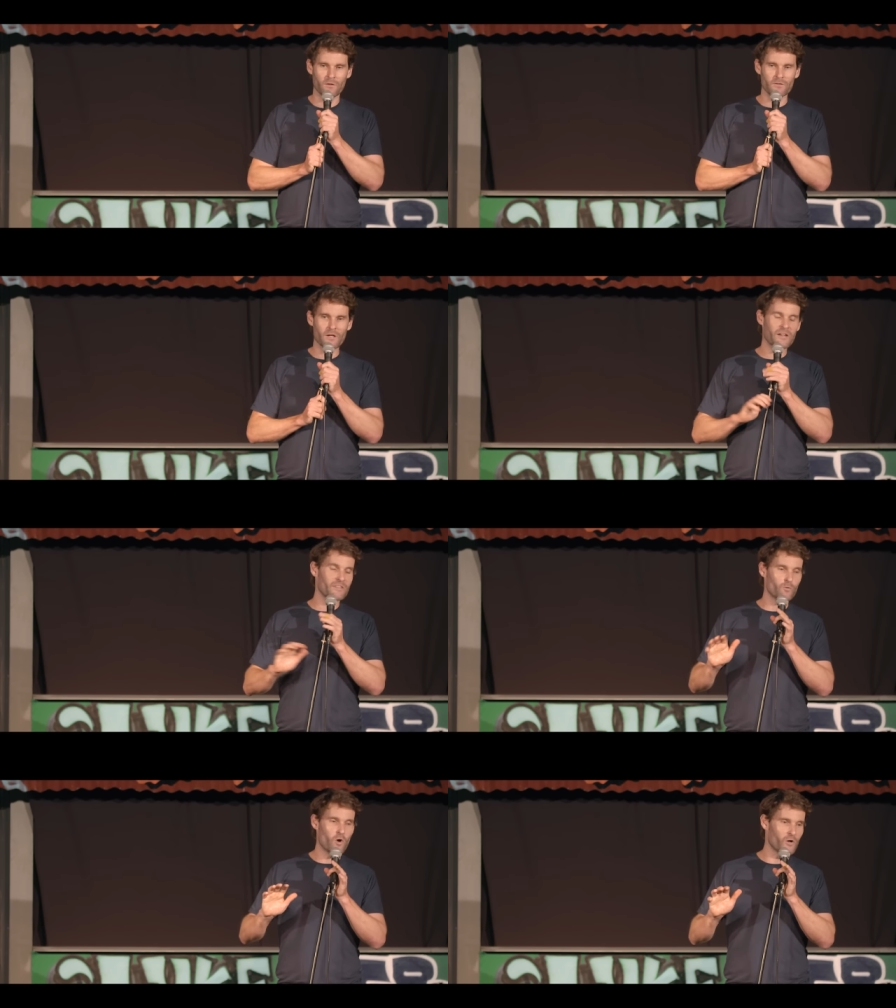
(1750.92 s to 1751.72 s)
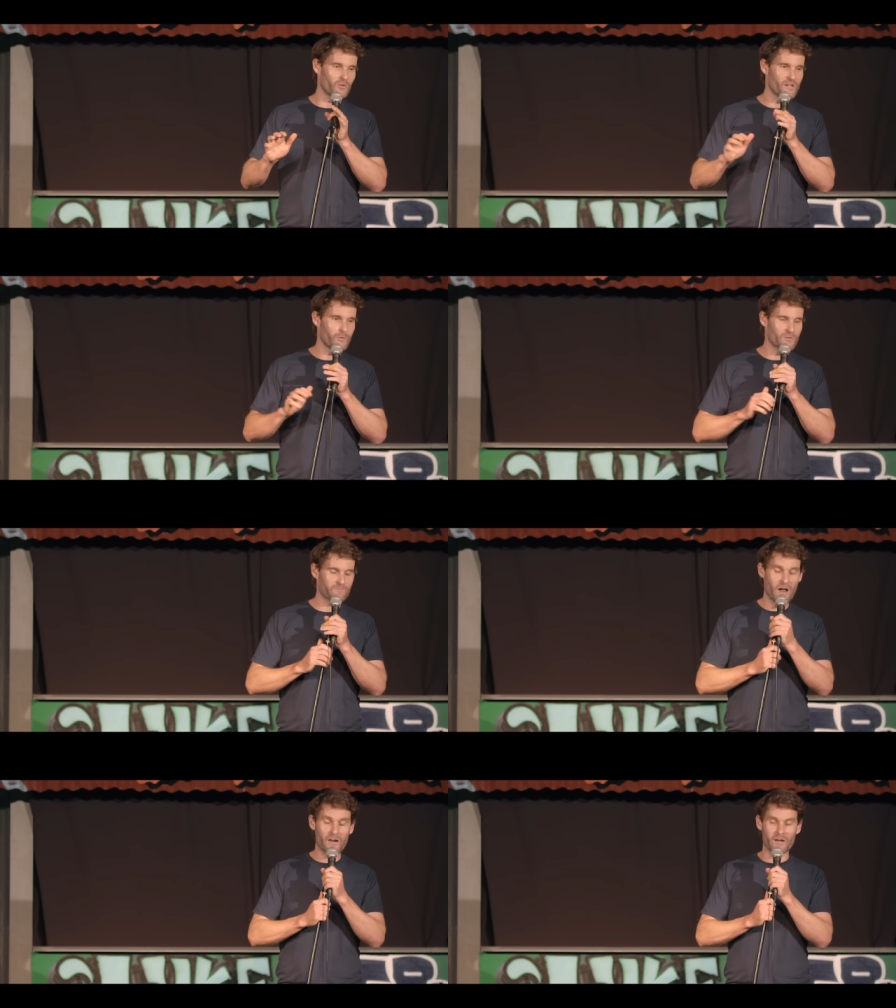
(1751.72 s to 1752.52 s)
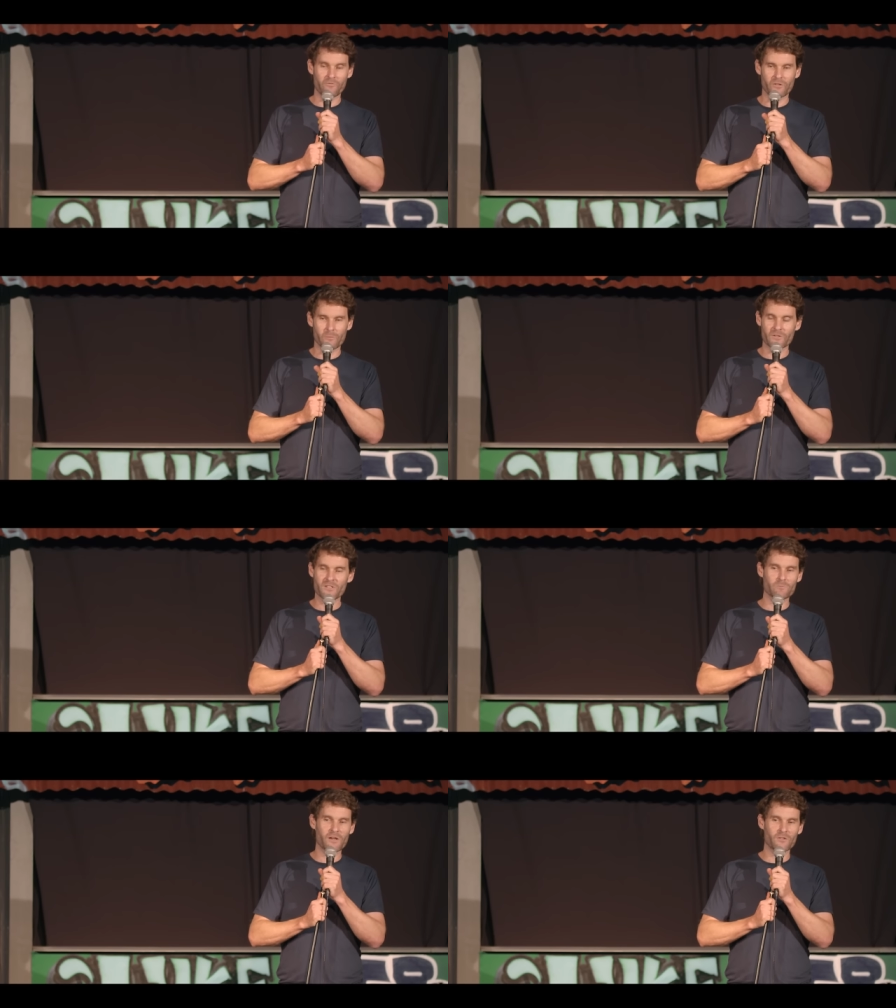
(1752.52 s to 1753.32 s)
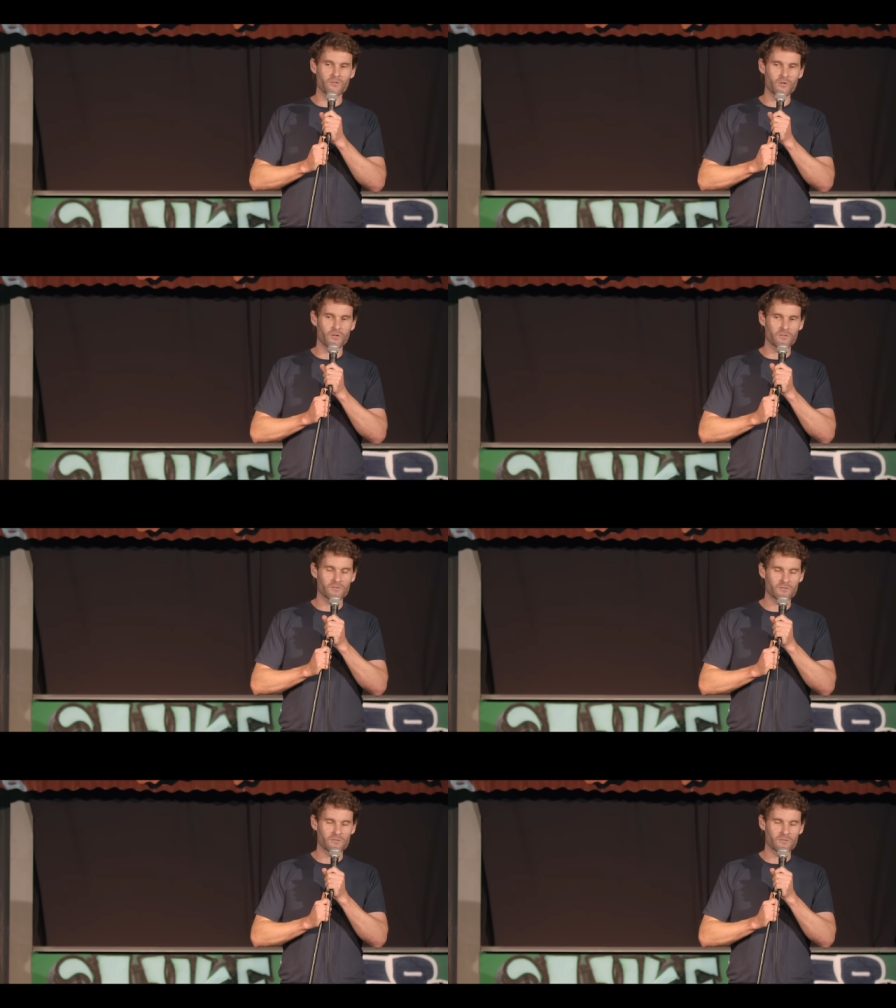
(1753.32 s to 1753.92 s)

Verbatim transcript: and don't get the wrong idea, it was fun and everything, but I didn't mean to do it.